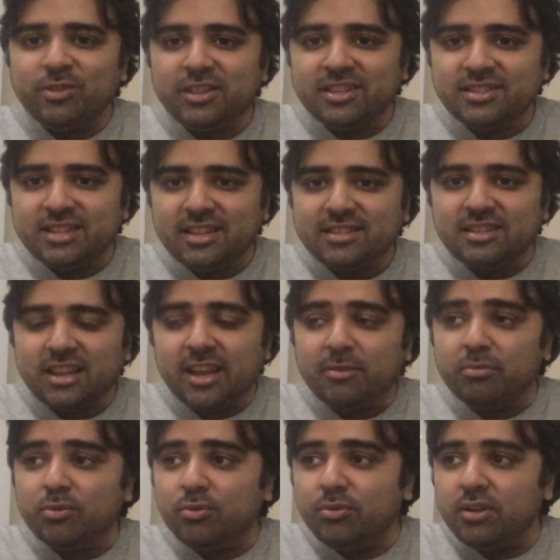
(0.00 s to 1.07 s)
the sense
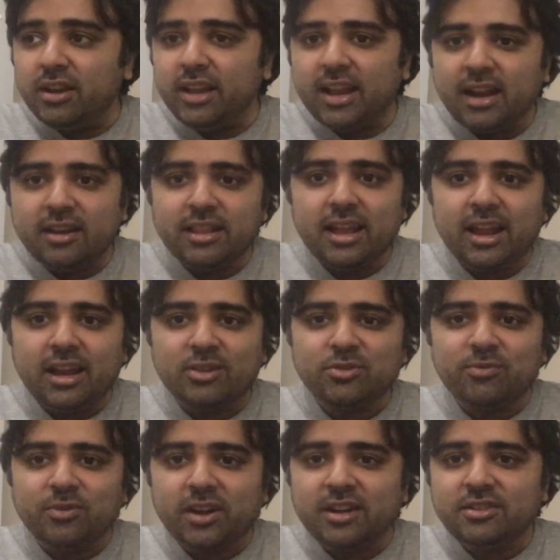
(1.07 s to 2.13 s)
like brutally at the hands
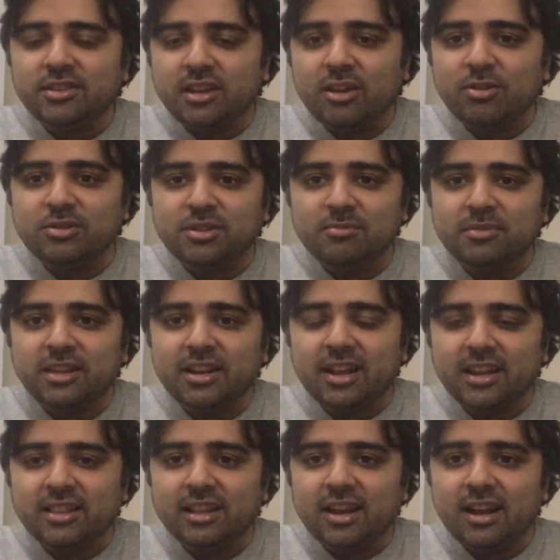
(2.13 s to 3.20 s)
of Red Skull or something
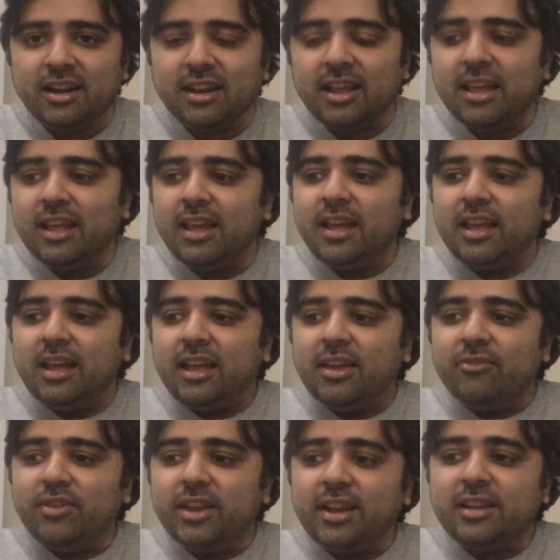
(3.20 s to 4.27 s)
like that.
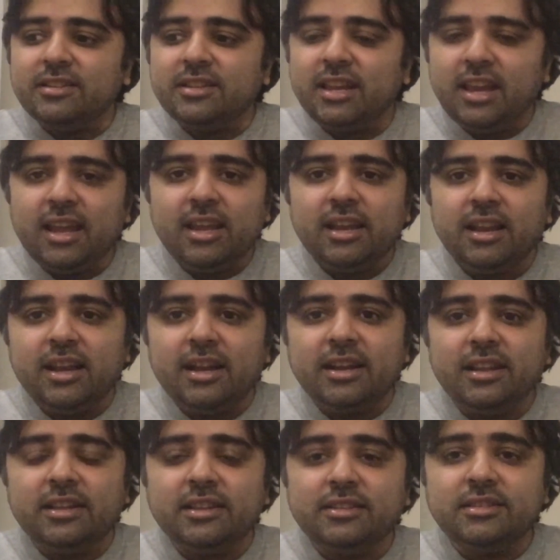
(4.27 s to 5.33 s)
Whereas here it
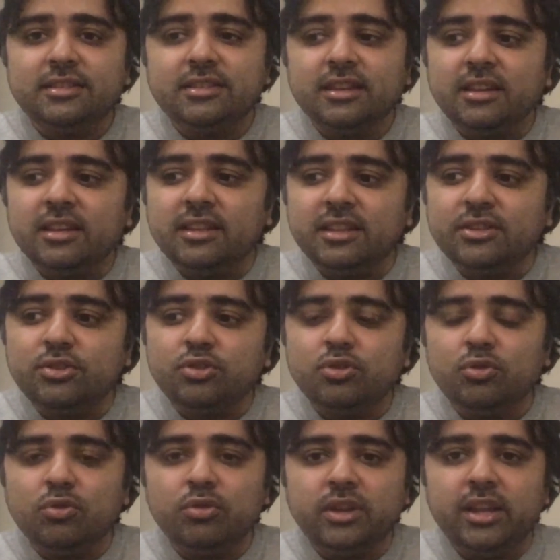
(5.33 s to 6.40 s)
is, this
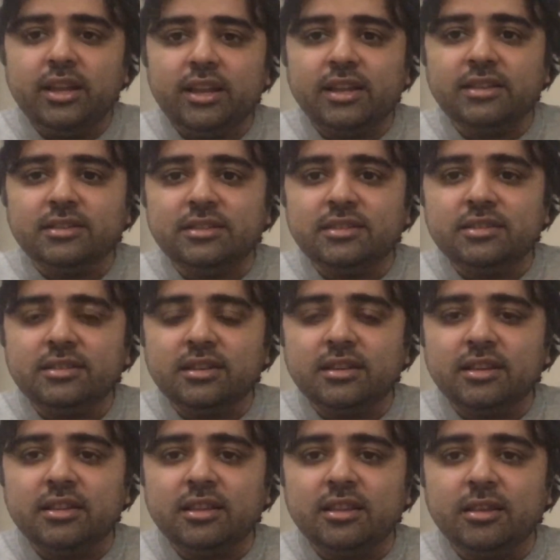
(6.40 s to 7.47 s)
story is
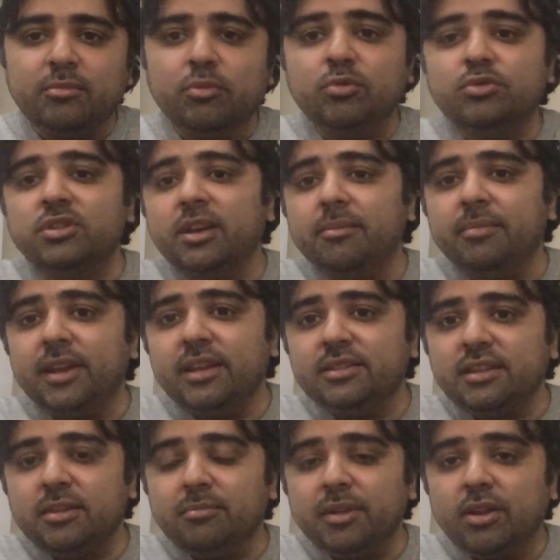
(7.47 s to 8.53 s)
the most
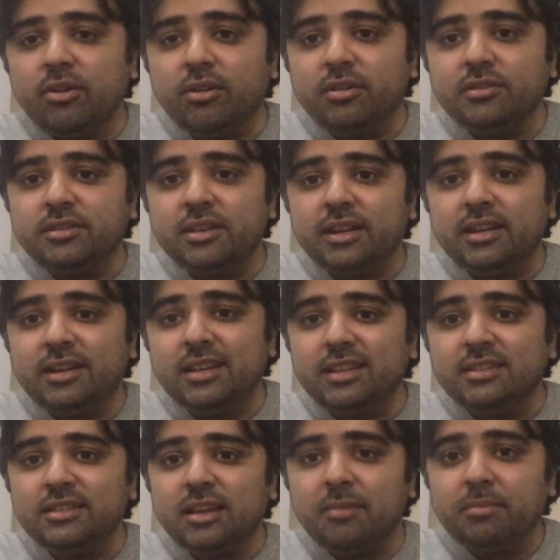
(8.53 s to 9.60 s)
amazing because it
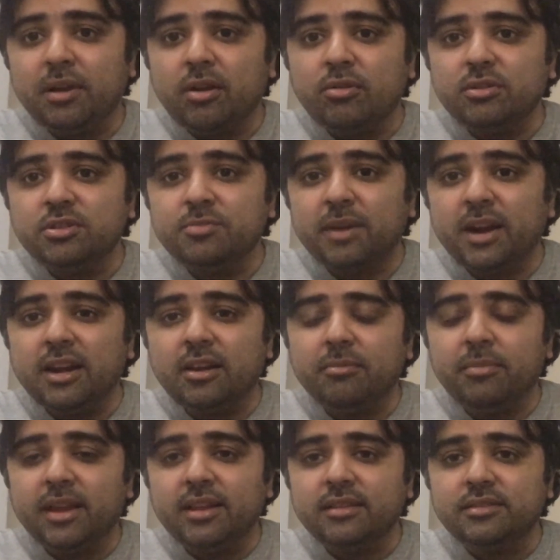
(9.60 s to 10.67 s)
is about
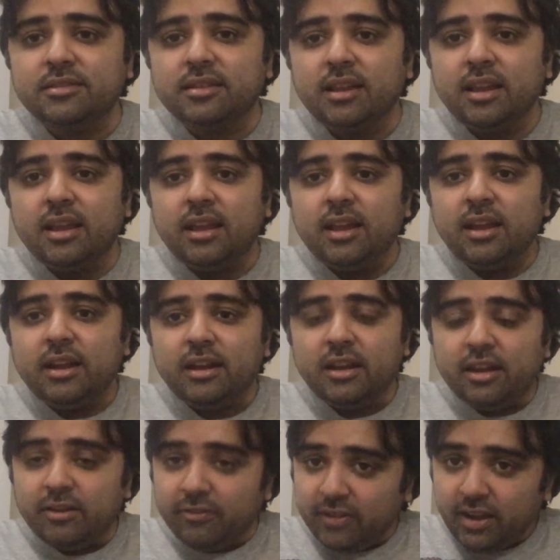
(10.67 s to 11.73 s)
Spider-Man's
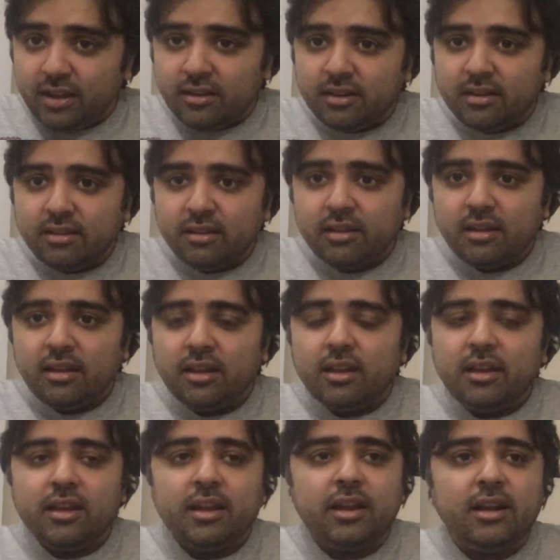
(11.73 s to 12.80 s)
defeat.
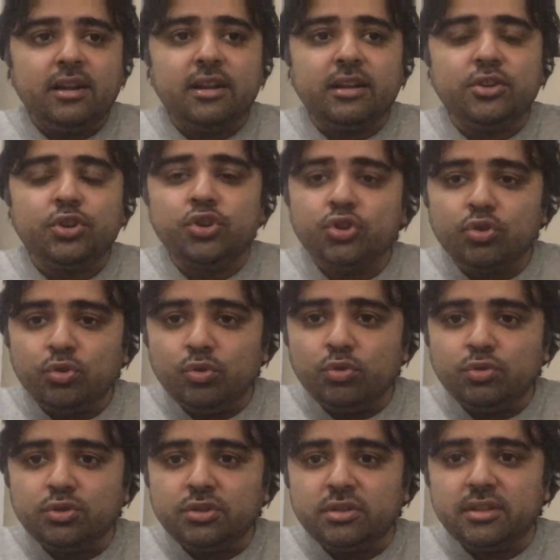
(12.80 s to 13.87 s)
It
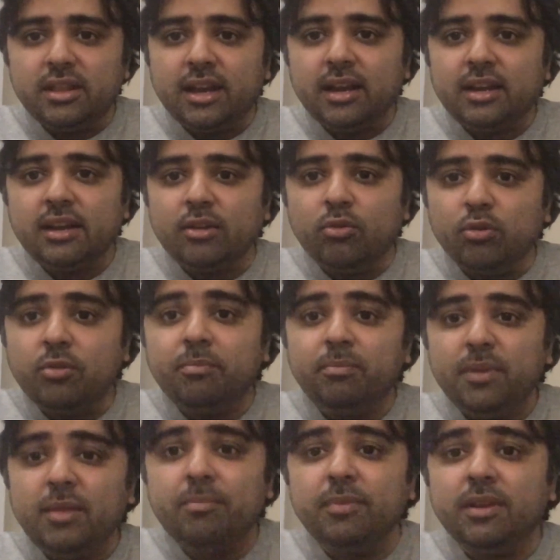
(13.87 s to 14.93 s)
shows that good
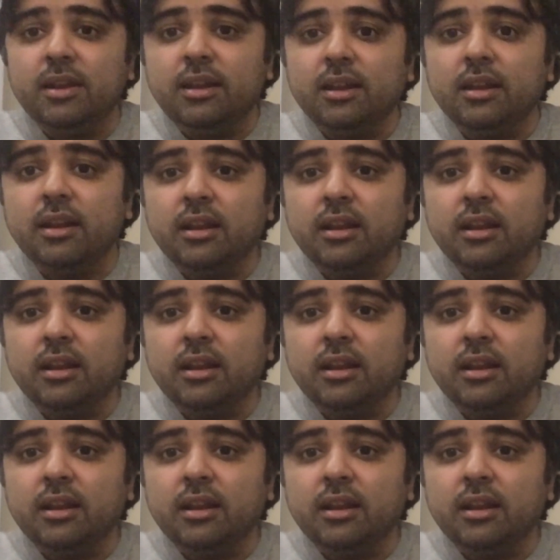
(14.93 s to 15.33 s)
people